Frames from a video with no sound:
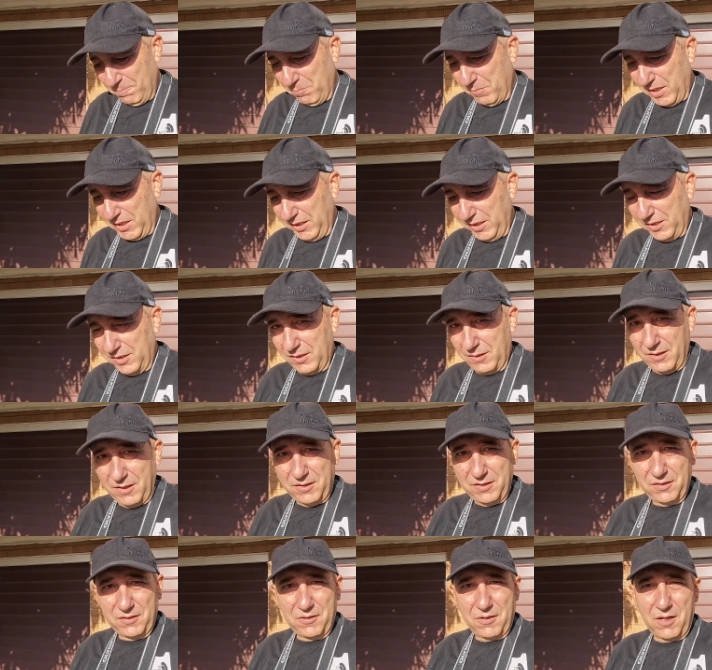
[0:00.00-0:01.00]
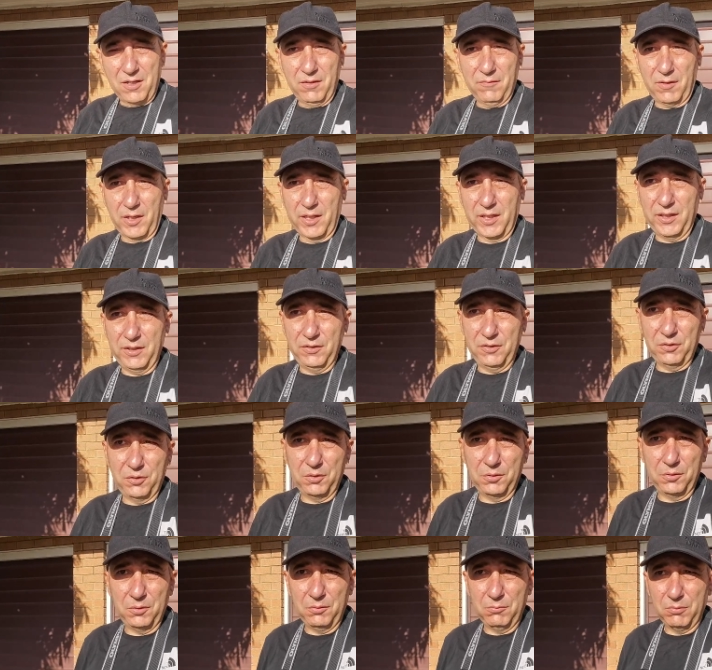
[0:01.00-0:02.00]
but it's it's kind of like in
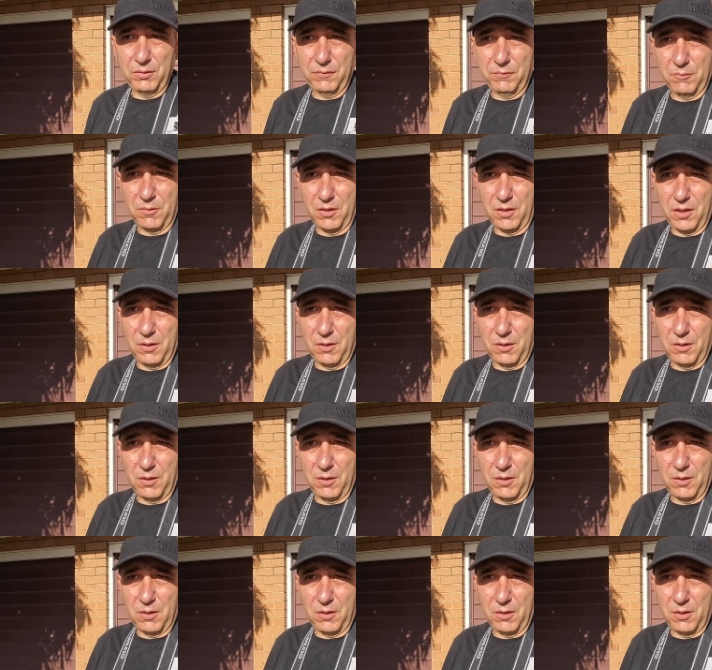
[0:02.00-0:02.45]
tune with what